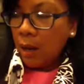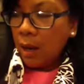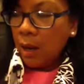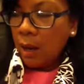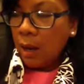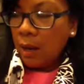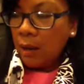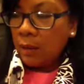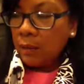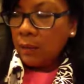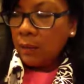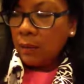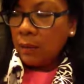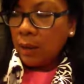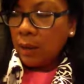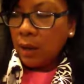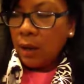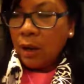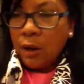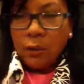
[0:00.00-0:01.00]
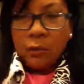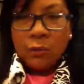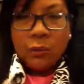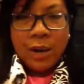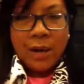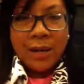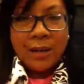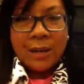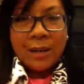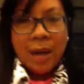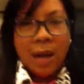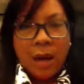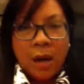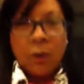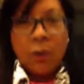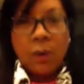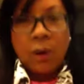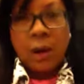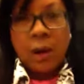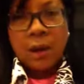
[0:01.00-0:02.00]
And right
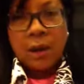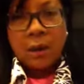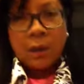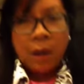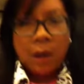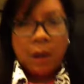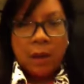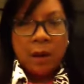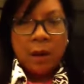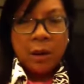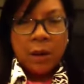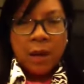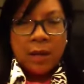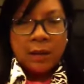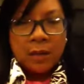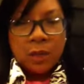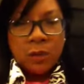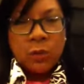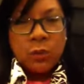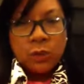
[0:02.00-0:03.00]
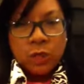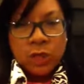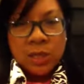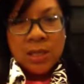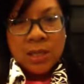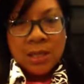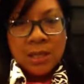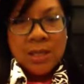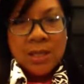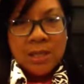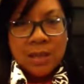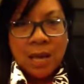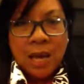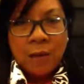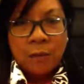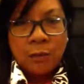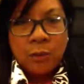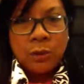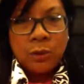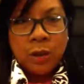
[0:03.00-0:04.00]
now, I think we're just going to
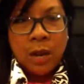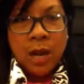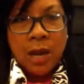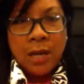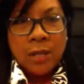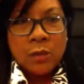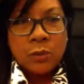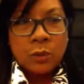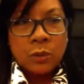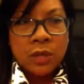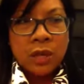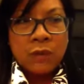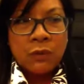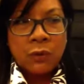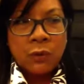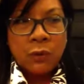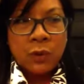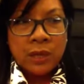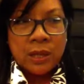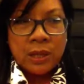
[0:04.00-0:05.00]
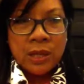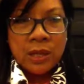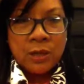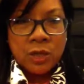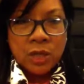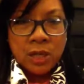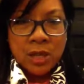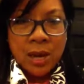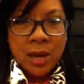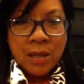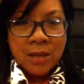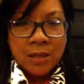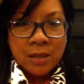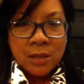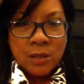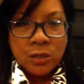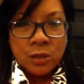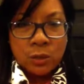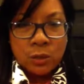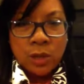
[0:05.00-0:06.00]
Skype you guys whenever we think she has the
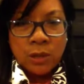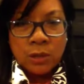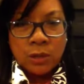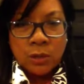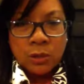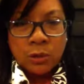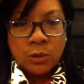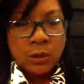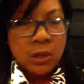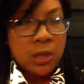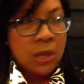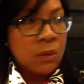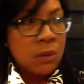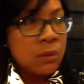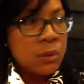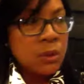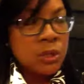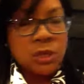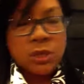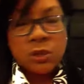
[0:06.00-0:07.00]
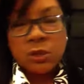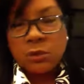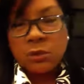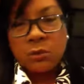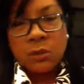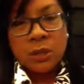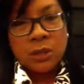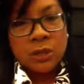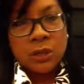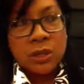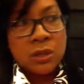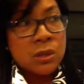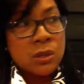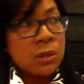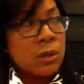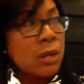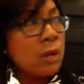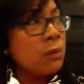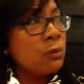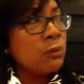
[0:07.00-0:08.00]
strength to do it. It was just too much
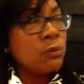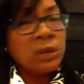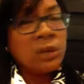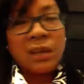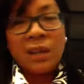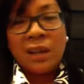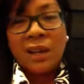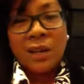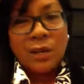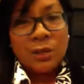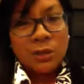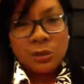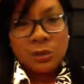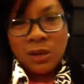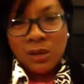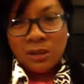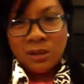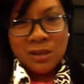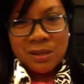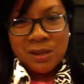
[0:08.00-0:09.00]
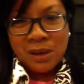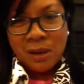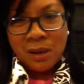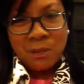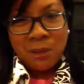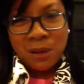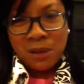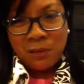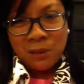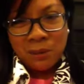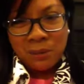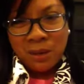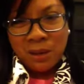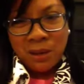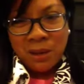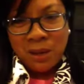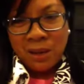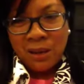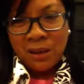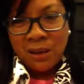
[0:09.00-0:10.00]
yesterday when we tried to Skype
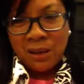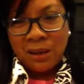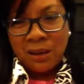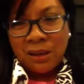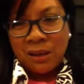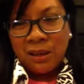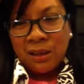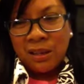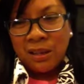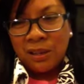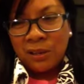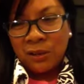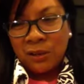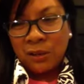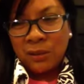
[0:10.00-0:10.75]
everybody, and